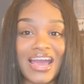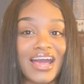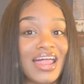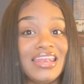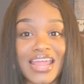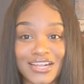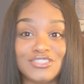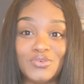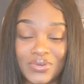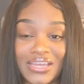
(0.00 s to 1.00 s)
a
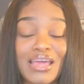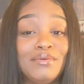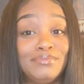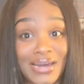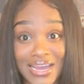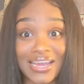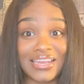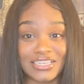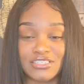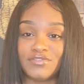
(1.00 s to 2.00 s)
natural wig in my
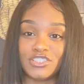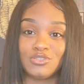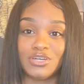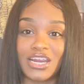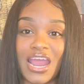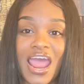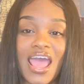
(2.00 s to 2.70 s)
collection for sure.